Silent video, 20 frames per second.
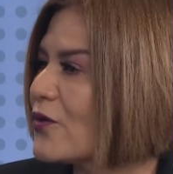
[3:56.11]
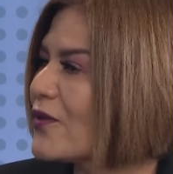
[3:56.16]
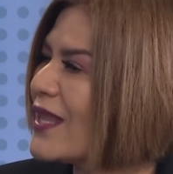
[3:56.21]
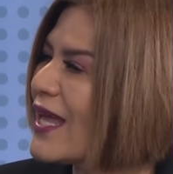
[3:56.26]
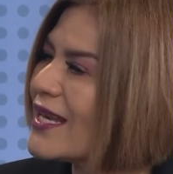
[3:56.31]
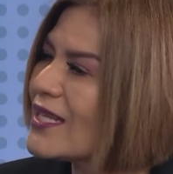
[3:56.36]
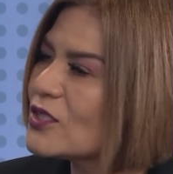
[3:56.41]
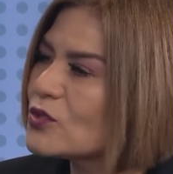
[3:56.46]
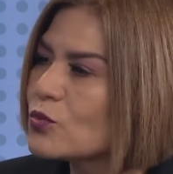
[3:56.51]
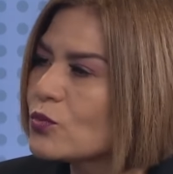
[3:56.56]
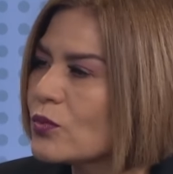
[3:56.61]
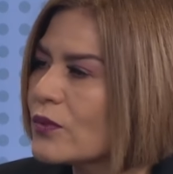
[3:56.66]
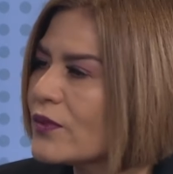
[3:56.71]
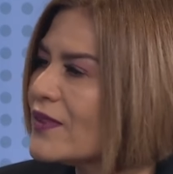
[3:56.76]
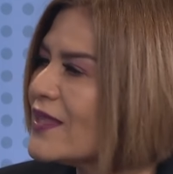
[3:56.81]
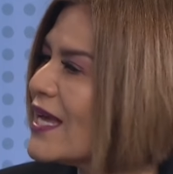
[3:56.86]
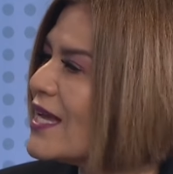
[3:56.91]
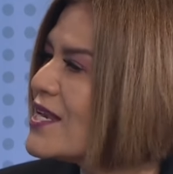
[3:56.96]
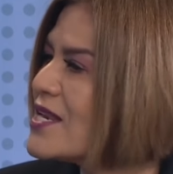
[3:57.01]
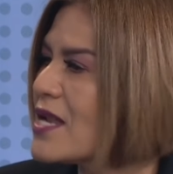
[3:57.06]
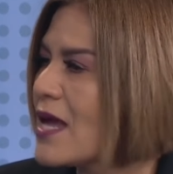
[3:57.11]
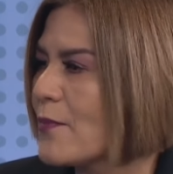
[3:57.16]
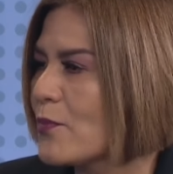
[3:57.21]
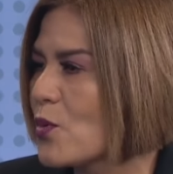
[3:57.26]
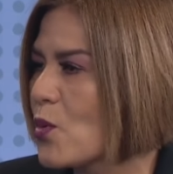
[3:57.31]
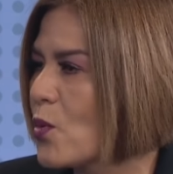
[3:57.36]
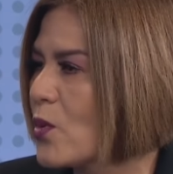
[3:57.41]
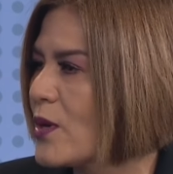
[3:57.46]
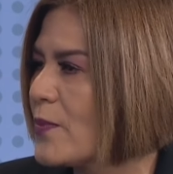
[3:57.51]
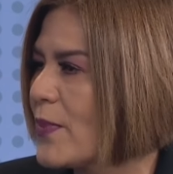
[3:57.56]
That is the number
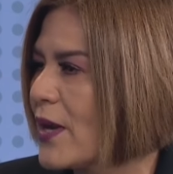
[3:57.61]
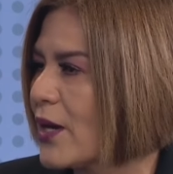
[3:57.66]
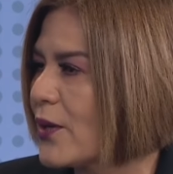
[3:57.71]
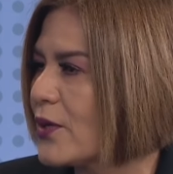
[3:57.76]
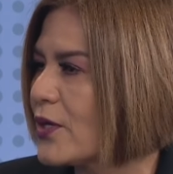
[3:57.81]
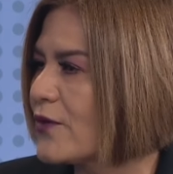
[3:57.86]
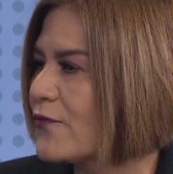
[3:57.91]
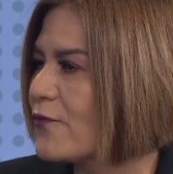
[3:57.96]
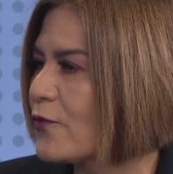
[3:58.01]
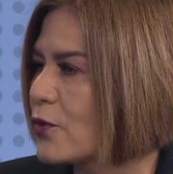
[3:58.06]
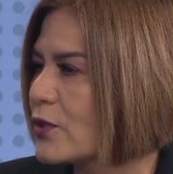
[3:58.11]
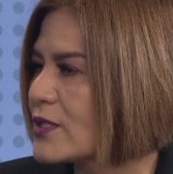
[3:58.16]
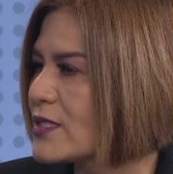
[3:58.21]
one barrier for